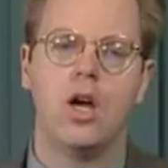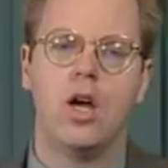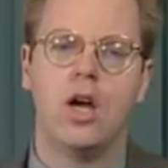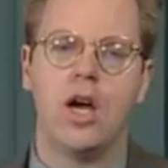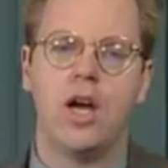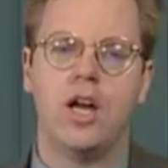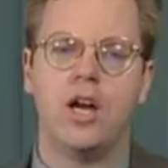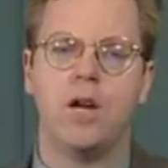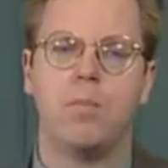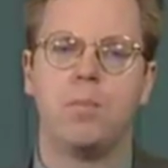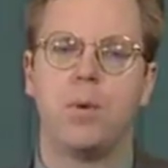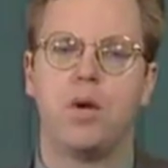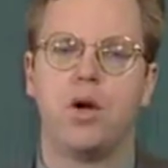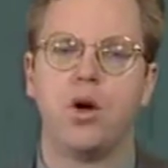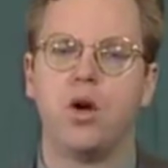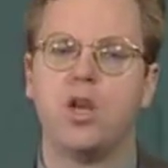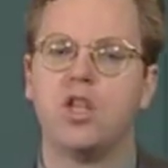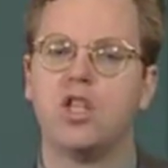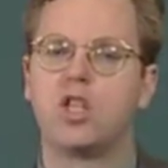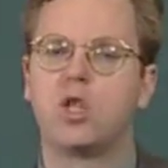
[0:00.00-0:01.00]
and
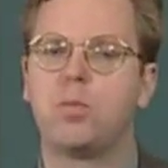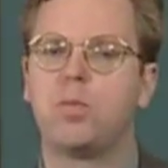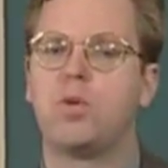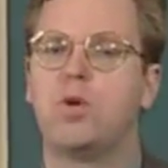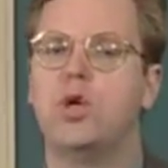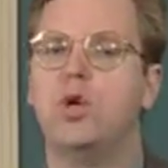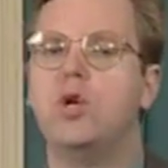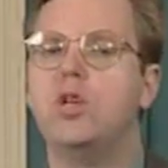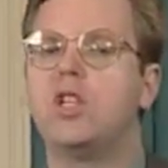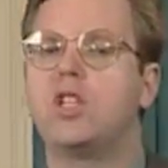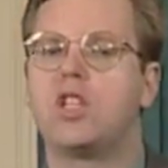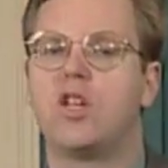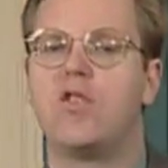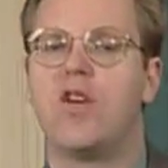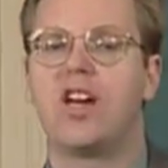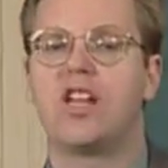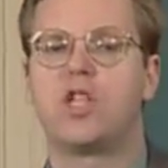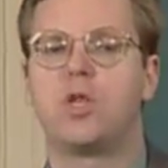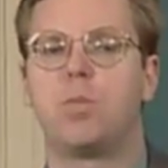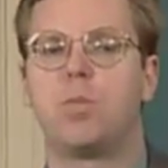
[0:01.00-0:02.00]
imperialist punitive
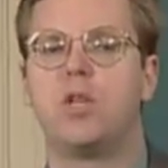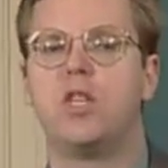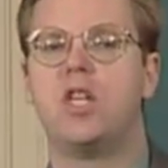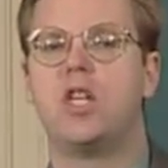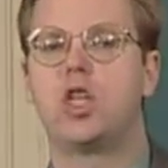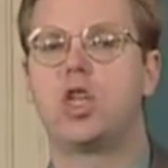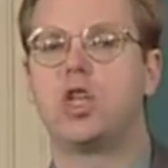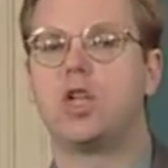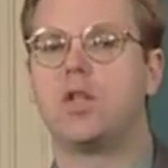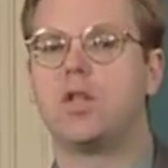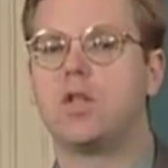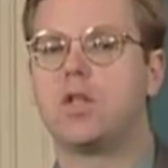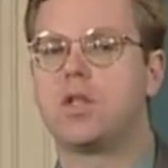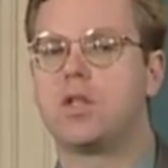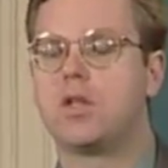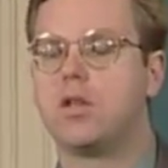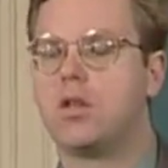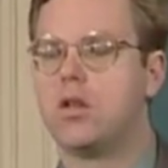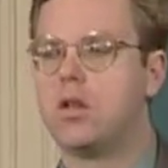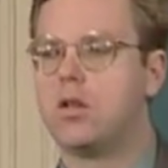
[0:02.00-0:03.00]

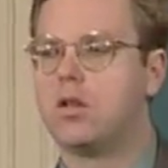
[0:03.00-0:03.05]
expeditions,